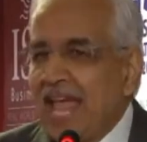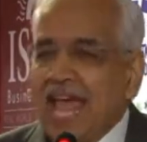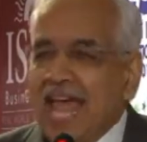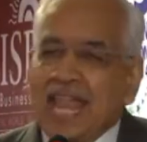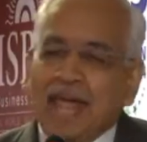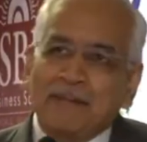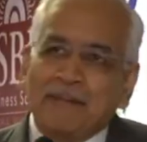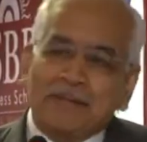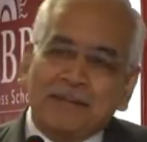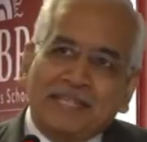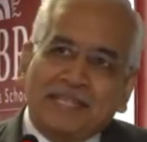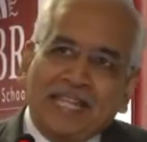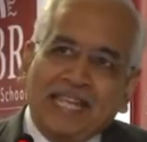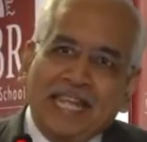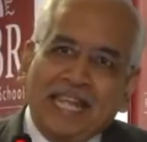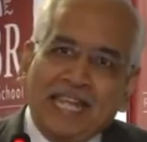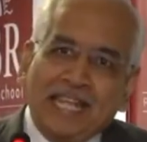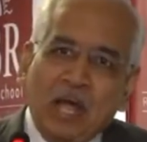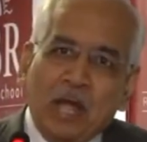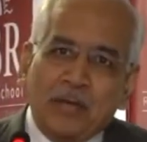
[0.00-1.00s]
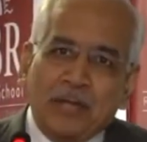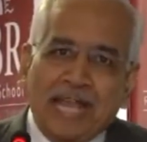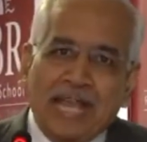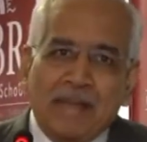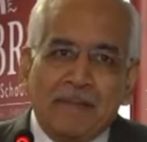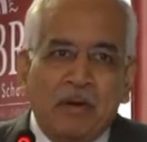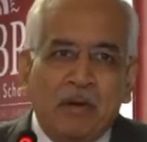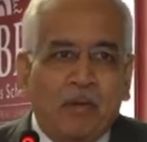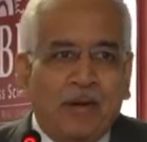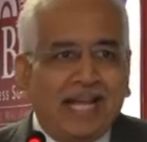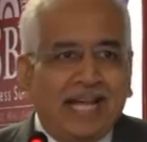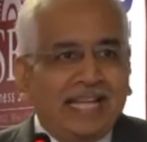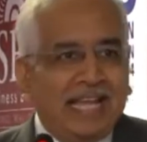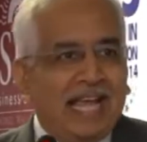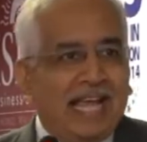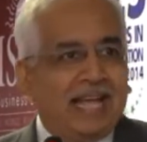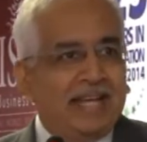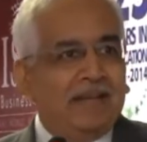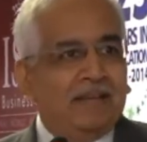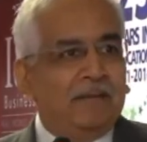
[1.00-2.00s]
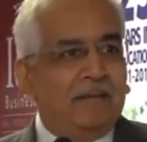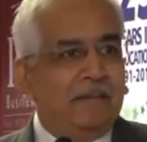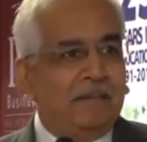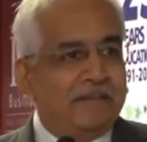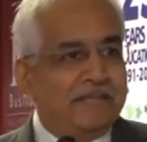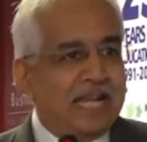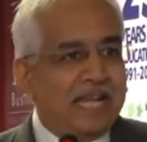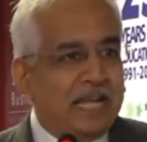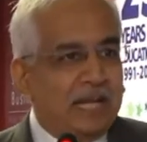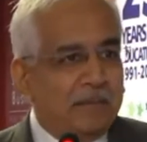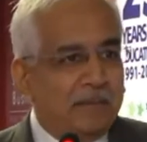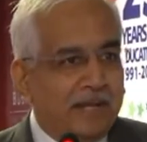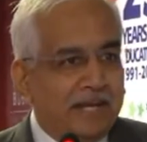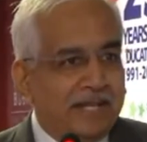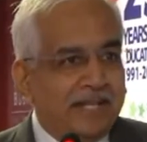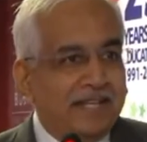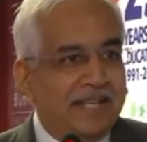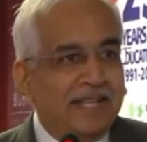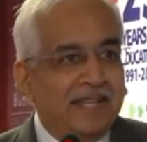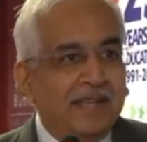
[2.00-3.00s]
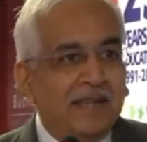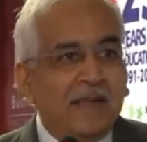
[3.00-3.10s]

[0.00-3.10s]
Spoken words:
And I must be thinking, now that I'm a white-haired gentleman,